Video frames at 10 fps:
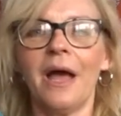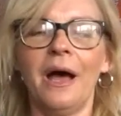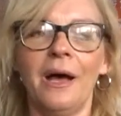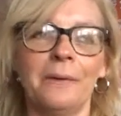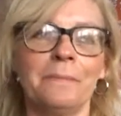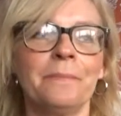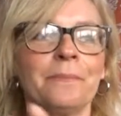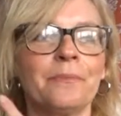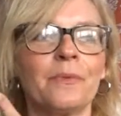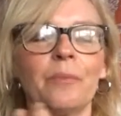
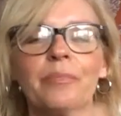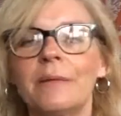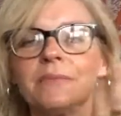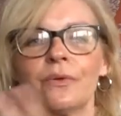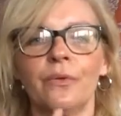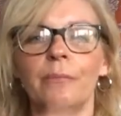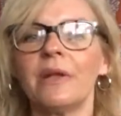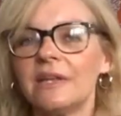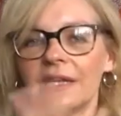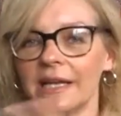perhaps on the
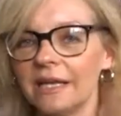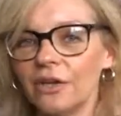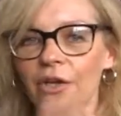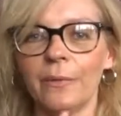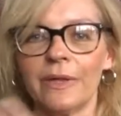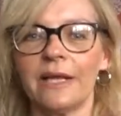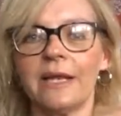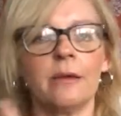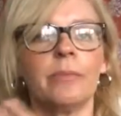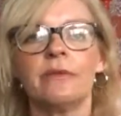monthly, you know, when they're
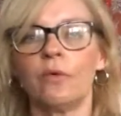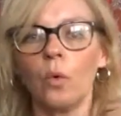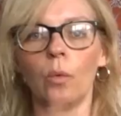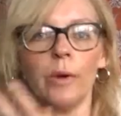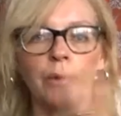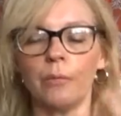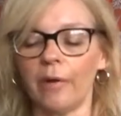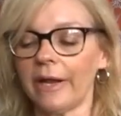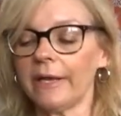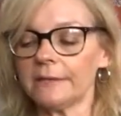getting a bit of hormone
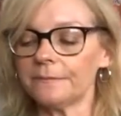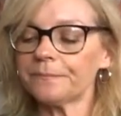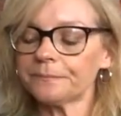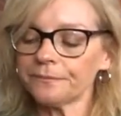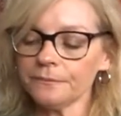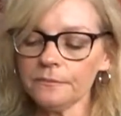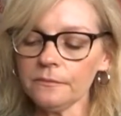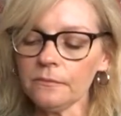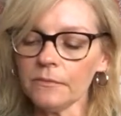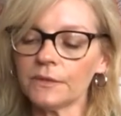breakout.
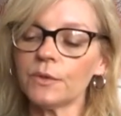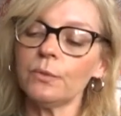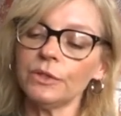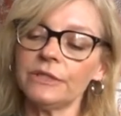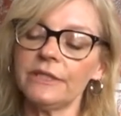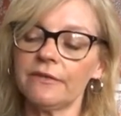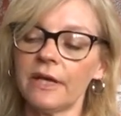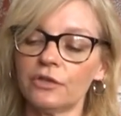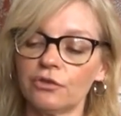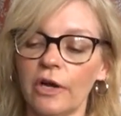So I wanted to give
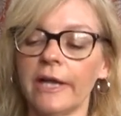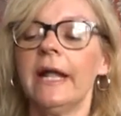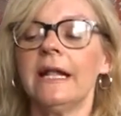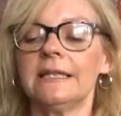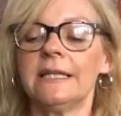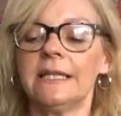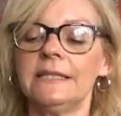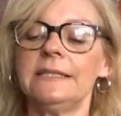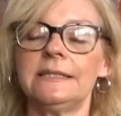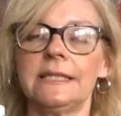that a try. The
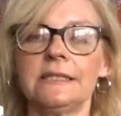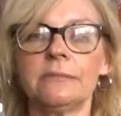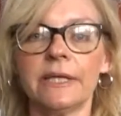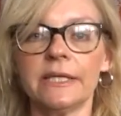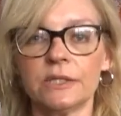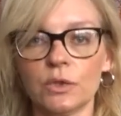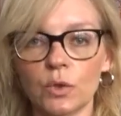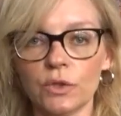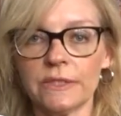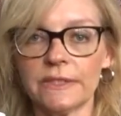lady said to me it's
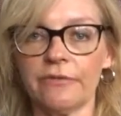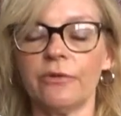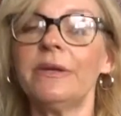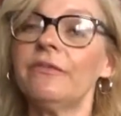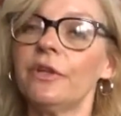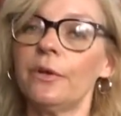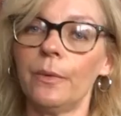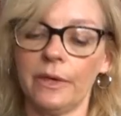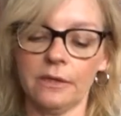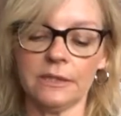not a serum, even though
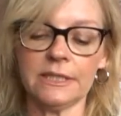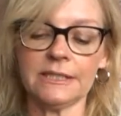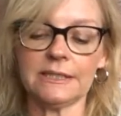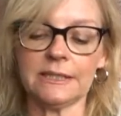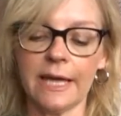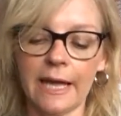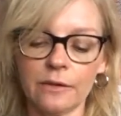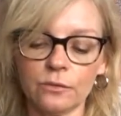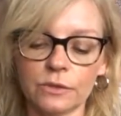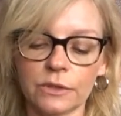when I tested it
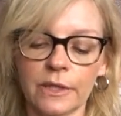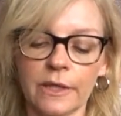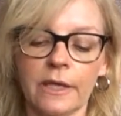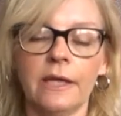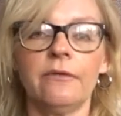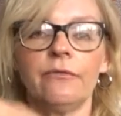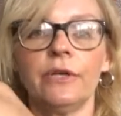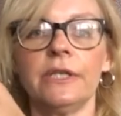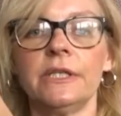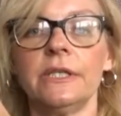out, it
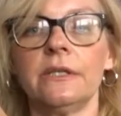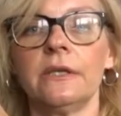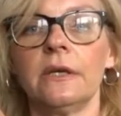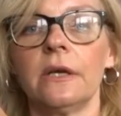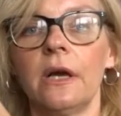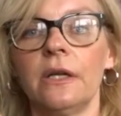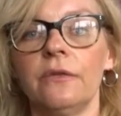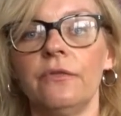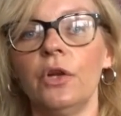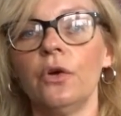really did kind
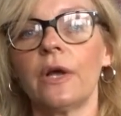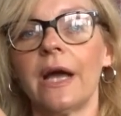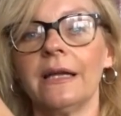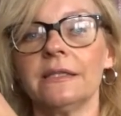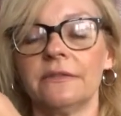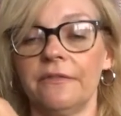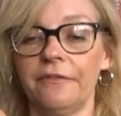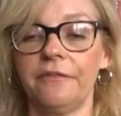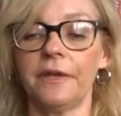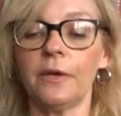of look and
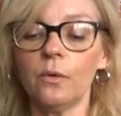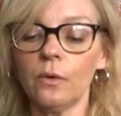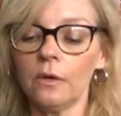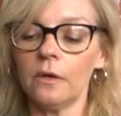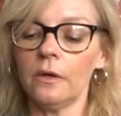feel